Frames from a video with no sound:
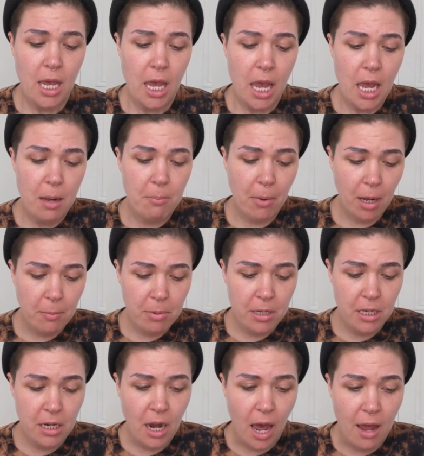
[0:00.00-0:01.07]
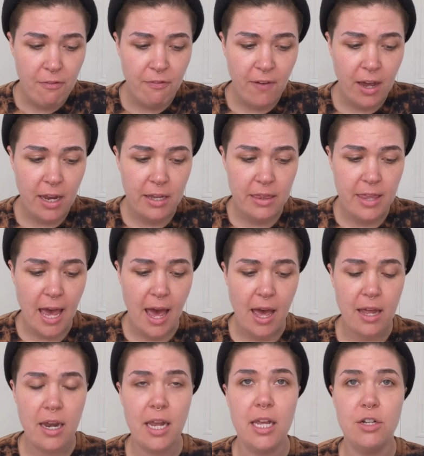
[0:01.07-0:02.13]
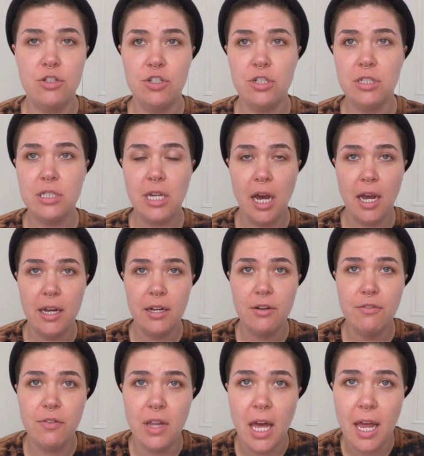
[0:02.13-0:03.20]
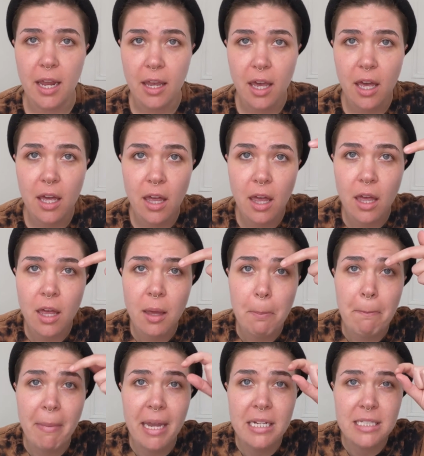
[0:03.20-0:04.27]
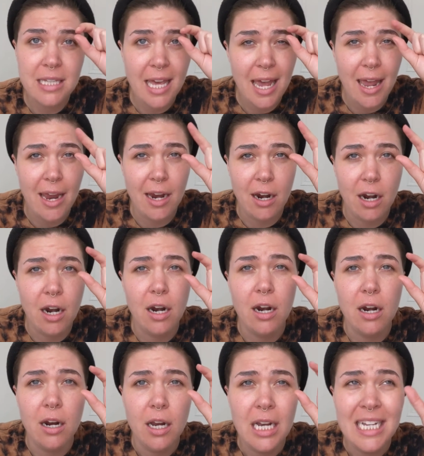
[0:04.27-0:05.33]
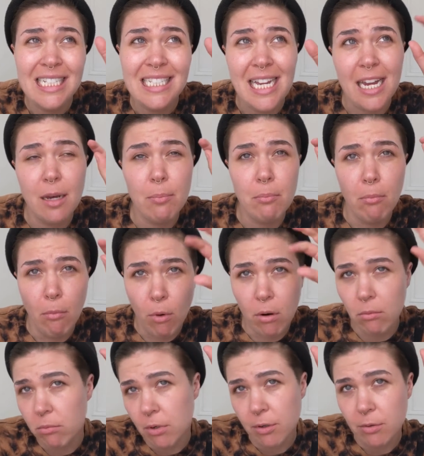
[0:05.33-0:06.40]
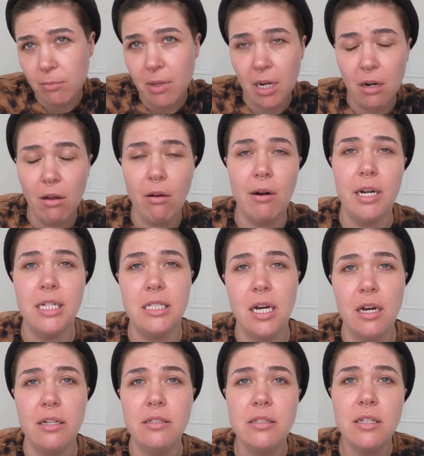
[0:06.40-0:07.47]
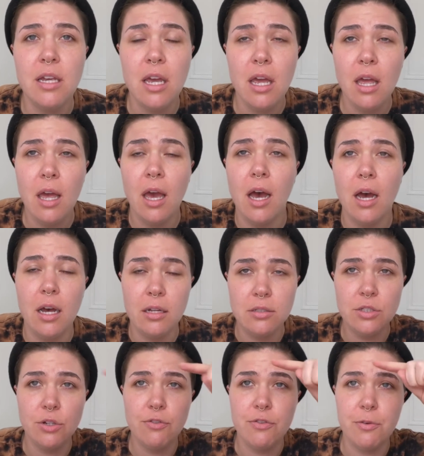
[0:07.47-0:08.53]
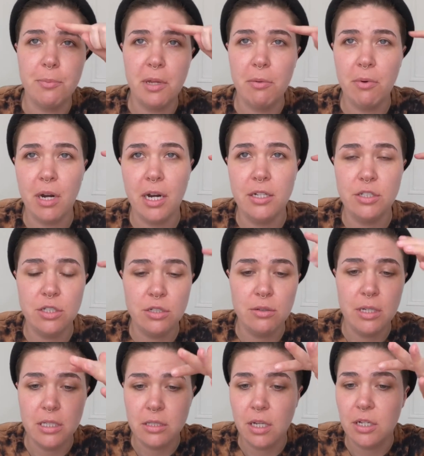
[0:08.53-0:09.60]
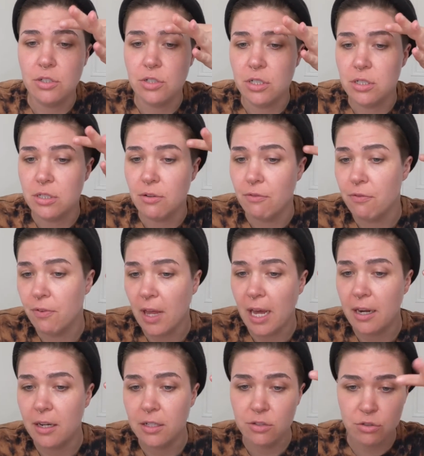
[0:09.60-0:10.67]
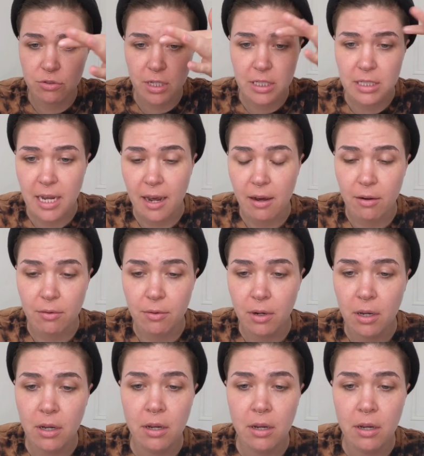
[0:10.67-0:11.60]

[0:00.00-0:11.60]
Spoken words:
In my opinion, I find that it just kind of like makes the hair take up more room than it already does. So for me, what I do is I just flatten it straight down